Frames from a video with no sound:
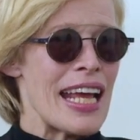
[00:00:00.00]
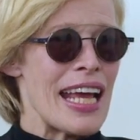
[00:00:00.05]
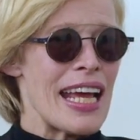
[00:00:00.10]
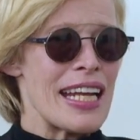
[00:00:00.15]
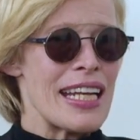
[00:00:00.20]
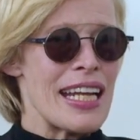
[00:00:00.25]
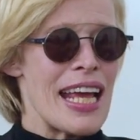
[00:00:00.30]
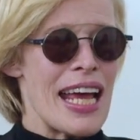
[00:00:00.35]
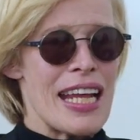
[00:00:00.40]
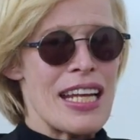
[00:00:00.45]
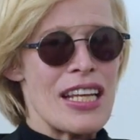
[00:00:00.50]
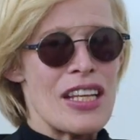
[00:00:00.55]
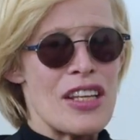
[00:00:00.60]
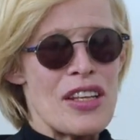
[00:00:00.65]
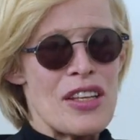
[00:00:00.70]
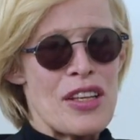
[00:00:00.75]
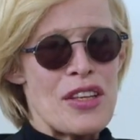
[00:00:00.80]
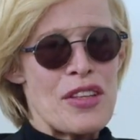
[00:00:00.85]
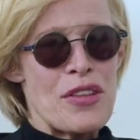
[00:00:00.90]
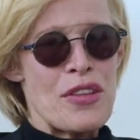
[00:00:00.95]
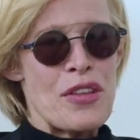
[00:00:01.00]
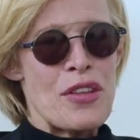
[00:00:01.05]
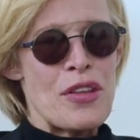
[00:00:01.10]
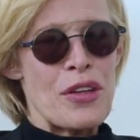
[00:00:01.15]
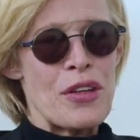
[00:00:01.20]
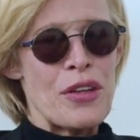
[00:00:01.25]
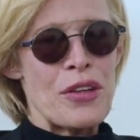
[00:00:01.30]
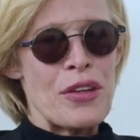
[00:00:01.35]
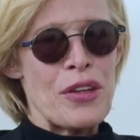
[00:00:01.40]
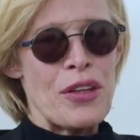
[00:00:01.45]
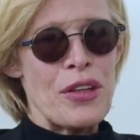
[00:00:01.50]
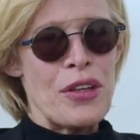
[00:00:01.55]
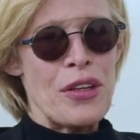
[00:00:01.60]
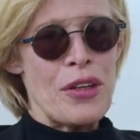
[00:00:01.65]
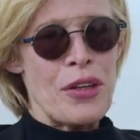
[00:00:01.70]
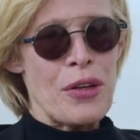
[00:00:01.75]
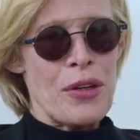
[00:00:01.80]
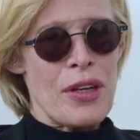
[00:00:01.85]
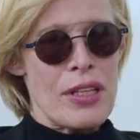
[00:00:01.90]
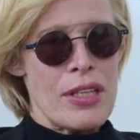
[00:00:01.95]
and there,
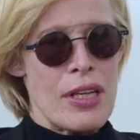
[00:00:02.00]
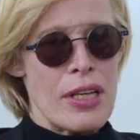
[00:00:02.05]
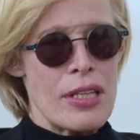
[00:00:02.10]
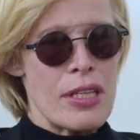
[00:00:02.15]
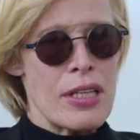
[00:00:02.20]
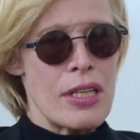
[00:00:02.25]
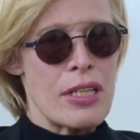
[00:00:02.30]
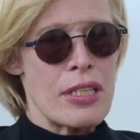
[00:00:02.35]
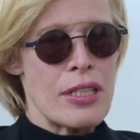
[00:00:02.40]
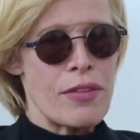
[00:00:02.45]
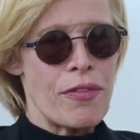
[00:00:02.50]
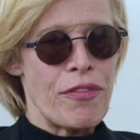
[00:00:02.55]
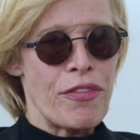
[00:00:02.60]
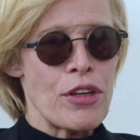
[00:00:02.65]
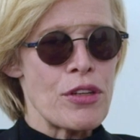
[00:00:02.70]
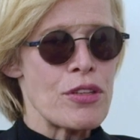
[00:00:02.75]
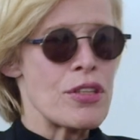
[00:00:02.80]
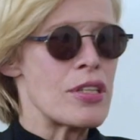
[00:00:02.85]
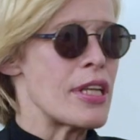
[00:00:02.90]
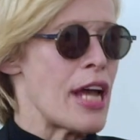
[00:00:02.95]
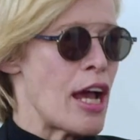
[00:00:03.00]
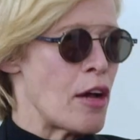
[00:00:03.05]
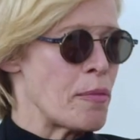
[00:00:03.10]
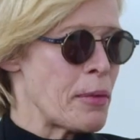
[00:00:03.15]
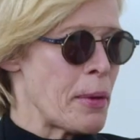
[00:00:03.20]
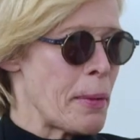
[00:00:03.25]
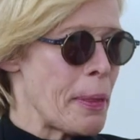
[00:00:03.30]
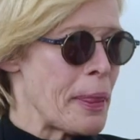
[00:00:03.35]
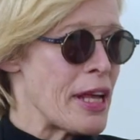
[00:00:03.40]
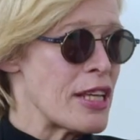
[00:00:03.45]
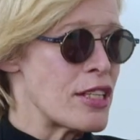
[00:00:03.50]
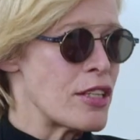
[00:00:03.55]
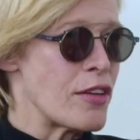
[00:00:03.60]
it's the first step. It's